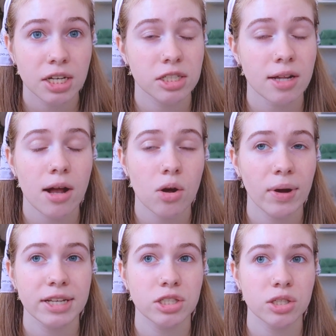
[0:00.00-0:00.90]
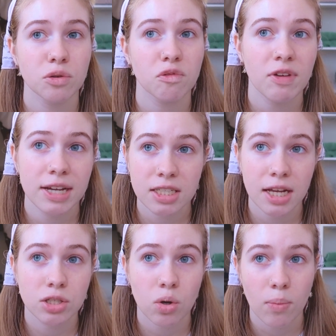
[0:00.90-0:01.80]
It's not going to fix
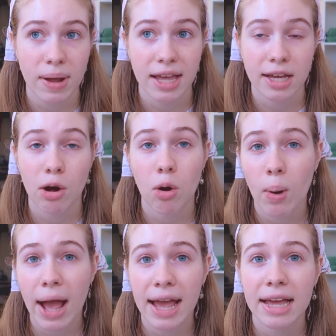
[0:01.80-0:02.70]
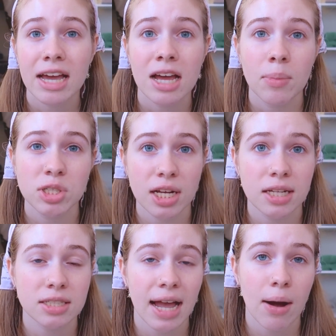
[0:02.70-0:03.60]
it or make it go away, but she
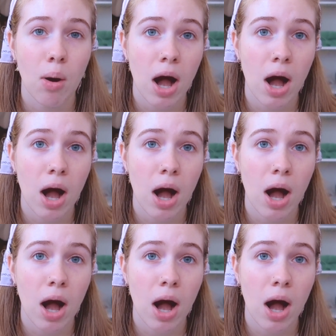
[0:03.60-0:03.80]
is now